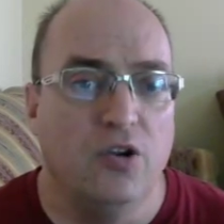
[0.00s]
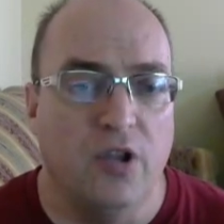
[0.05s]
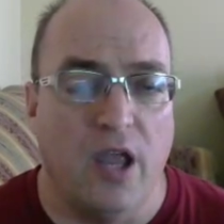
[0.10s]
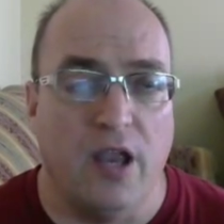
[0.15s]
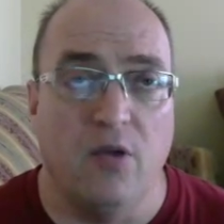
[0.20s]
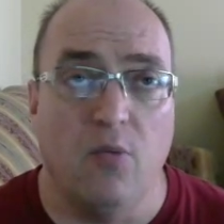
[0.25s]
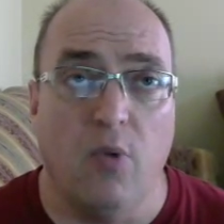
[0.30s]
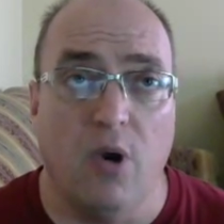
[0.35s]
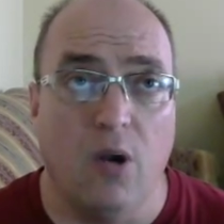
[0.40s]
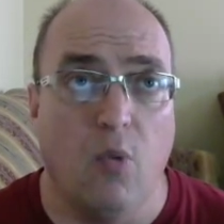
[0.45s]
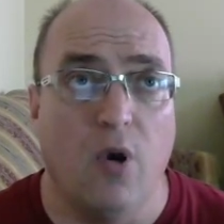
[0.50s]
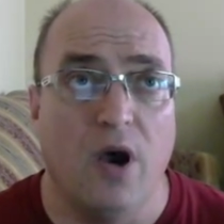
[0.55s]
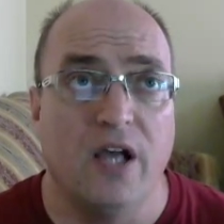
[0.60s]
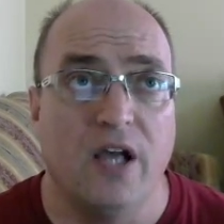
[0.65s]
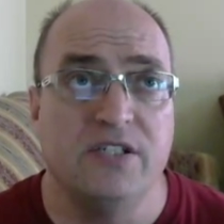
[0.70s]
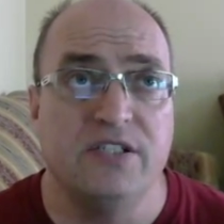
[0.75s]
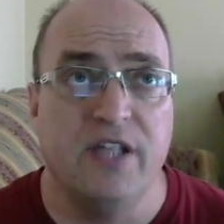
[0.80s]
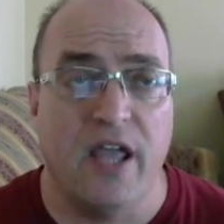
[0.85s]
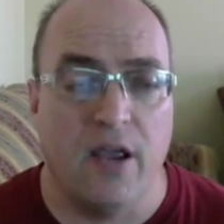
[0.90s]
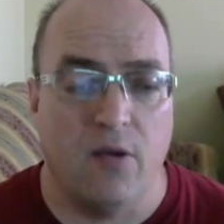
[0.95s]
And what it
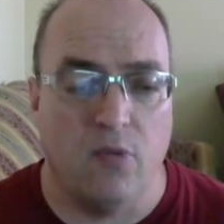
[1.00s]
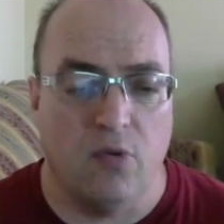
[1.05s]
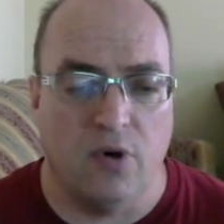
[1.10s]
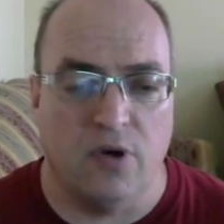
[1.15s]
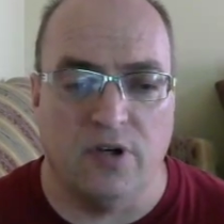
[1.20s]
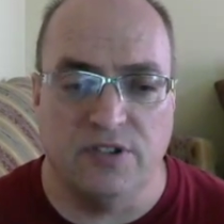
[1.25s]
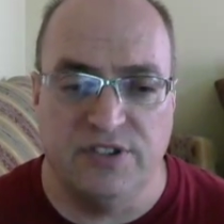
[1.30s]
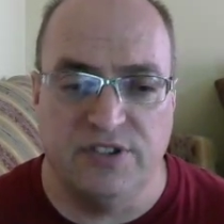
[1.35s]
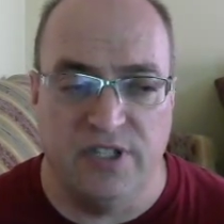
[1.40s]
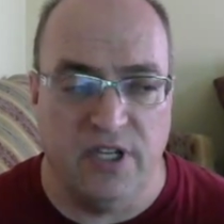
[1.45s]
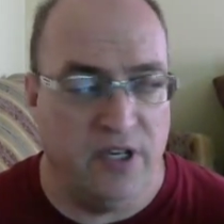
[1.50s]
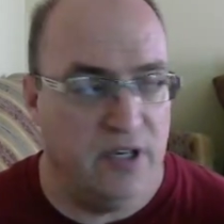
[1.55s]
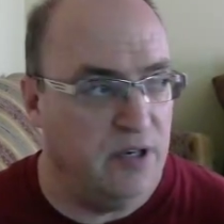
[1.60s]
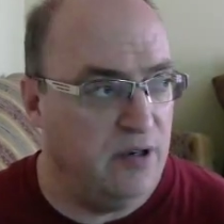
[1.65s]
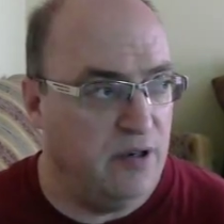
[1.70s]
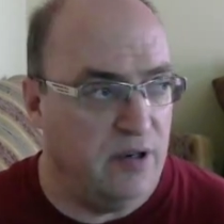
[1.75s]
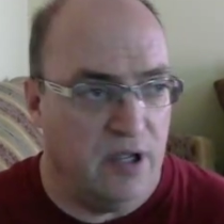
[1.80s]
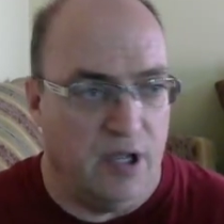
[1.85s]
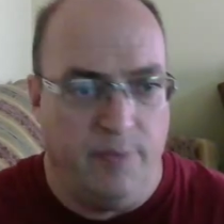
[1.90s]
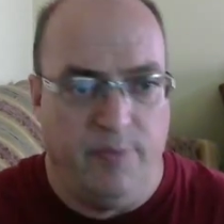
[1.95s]
was, they were
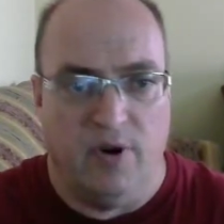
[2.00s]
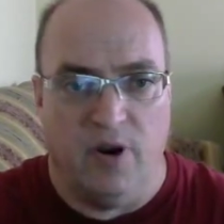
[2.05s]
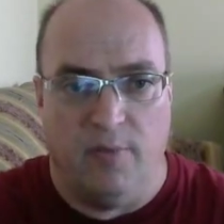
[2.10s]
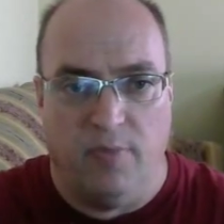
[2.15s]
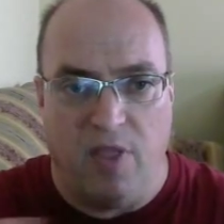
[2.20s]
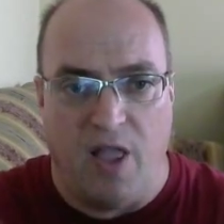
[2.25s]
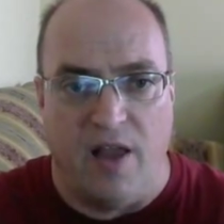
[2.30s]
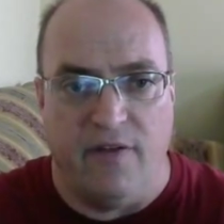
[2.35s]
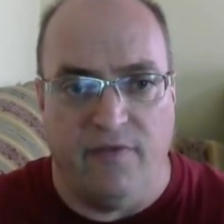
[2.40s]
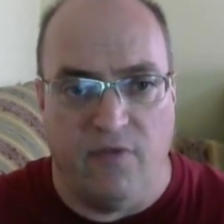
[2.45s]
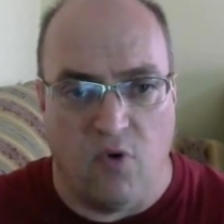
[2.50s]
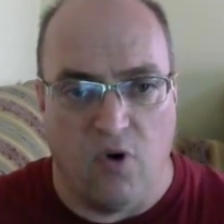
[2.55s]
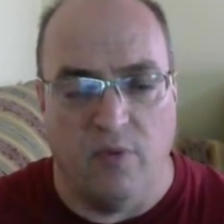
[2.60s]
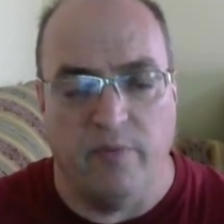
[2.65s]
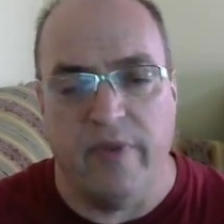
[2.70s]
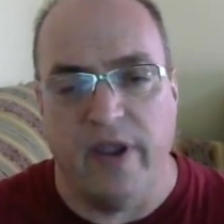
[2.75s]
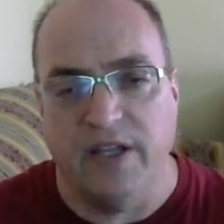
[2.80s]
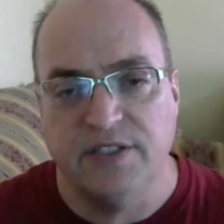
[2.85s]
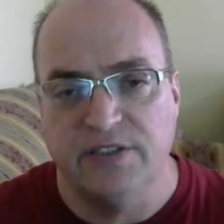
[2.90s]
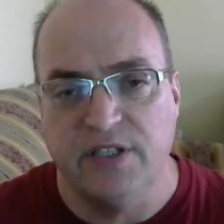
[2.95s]
sitting up on a platform,
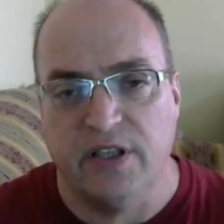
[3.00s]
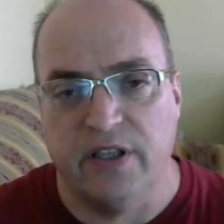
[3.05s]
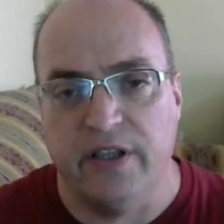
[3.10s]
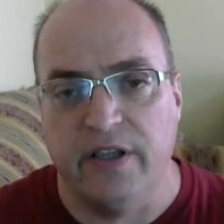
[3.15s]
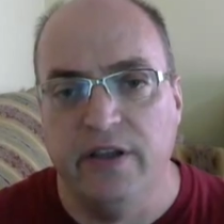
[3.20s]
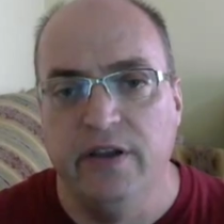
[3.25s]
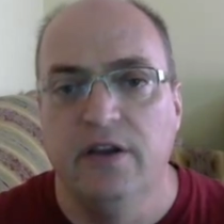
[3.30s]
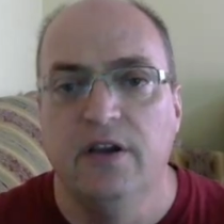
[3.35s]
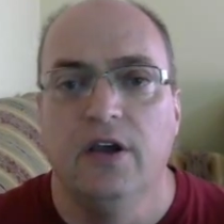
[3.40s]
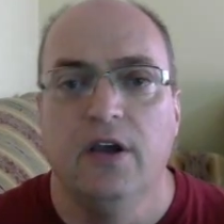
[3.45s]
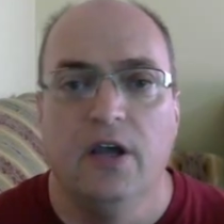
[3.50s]
basically.